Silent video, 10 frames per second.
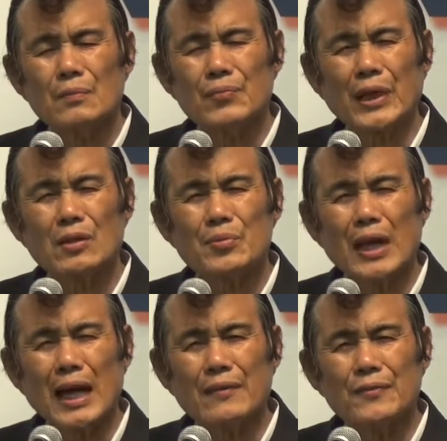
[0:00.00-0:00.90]
bread of
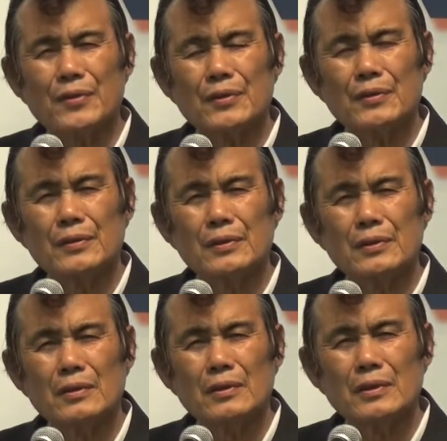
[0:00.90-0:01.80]
life,
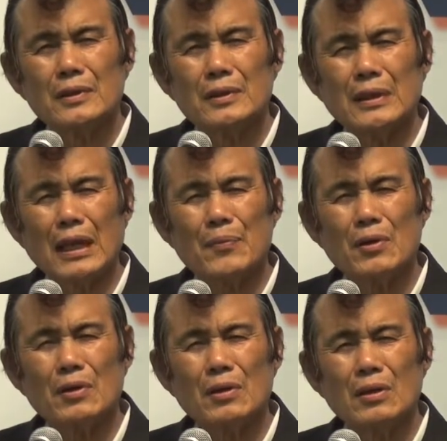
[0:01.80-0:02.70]

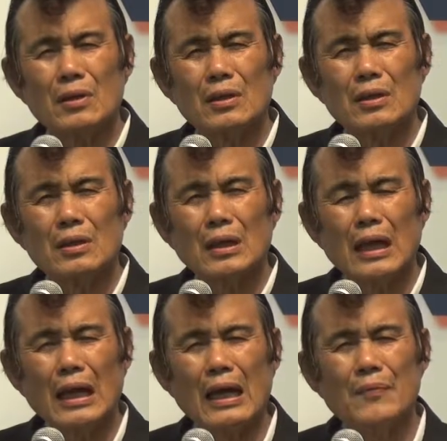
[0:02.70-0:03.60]
never
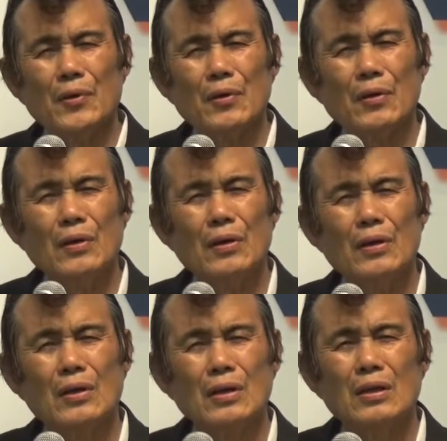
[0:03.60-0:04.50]
ever
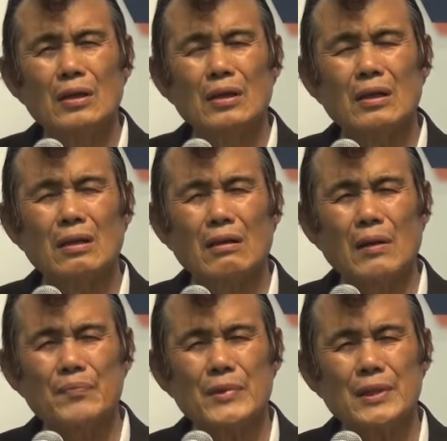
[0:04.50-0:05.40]

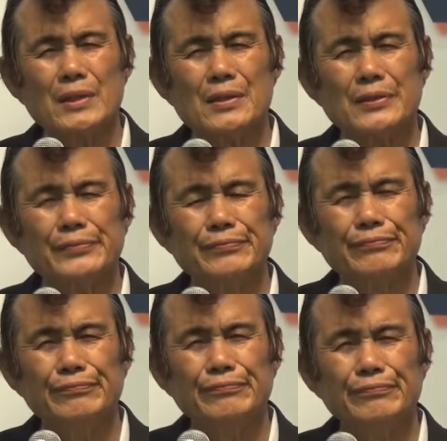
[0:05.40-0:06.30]
corrupted,
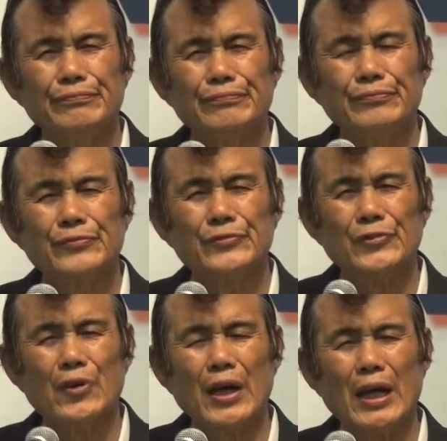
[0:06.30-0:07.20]

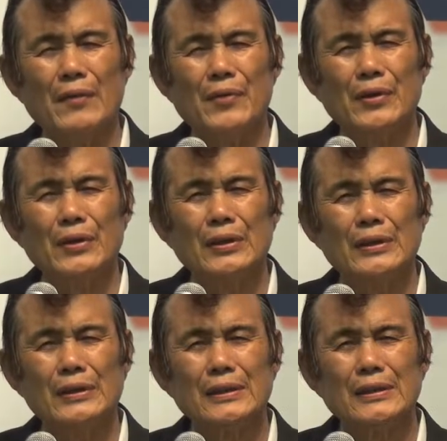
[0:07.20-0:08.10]
forever.
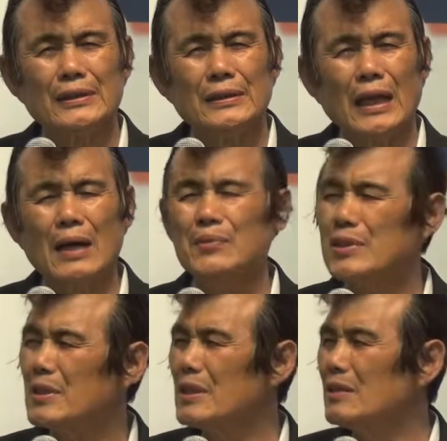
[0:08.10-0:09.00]

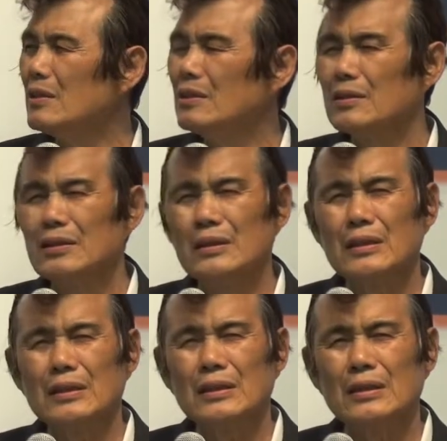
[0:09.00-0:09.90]
Everything
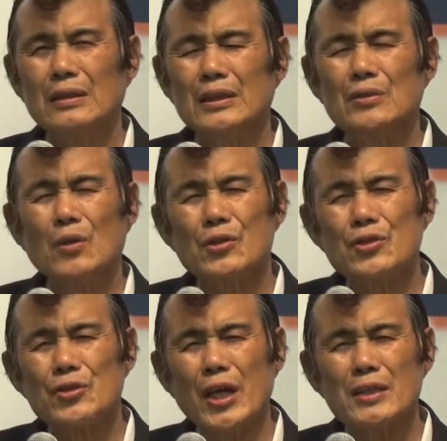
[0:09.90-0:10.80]
is going to
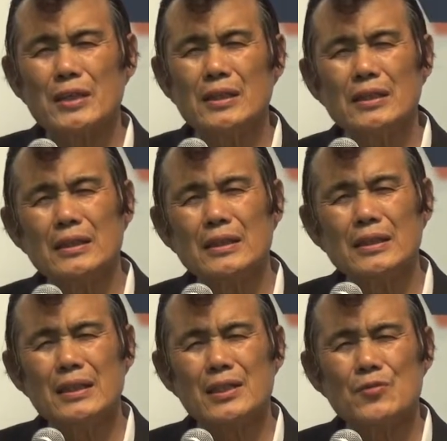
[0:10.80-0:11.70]
change.
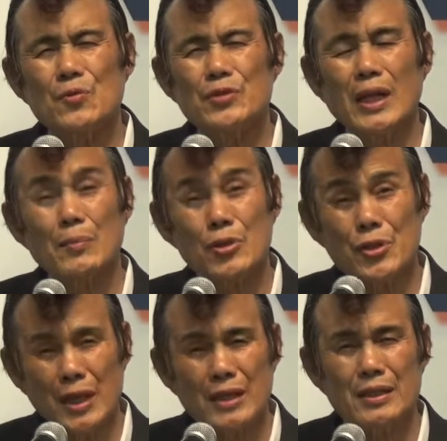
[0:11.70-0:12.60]
This word never
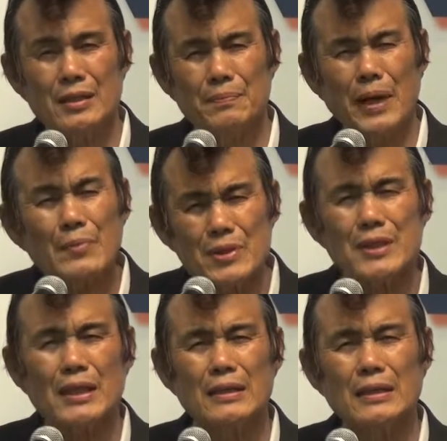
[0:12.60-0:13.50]
changed. The Bible
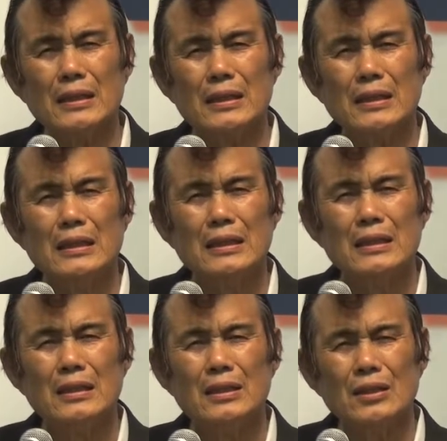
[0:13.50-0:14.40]
said,
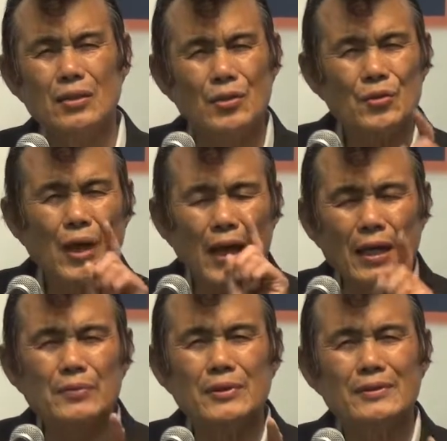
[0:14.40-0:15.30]
you have